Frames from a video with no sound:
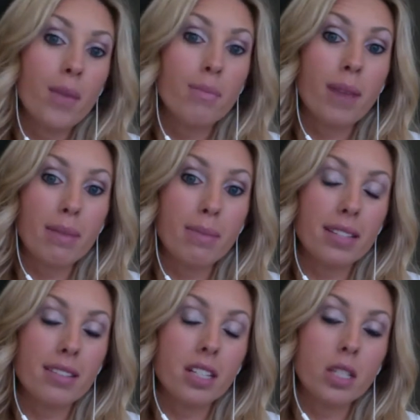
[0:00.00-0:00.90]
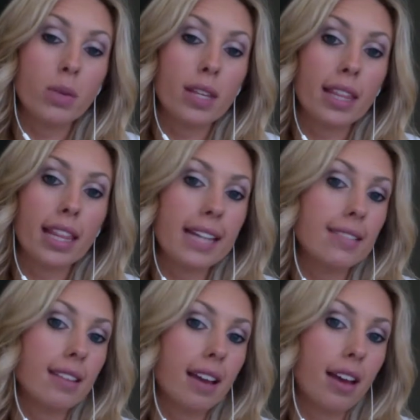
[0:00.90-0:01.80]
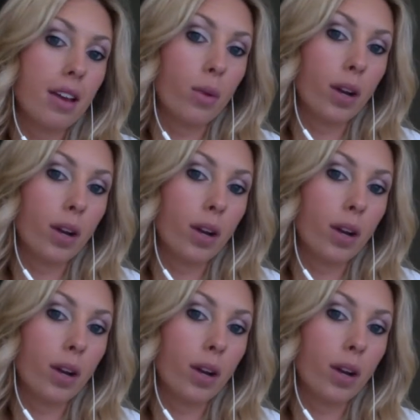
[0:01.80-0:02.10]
my business with less than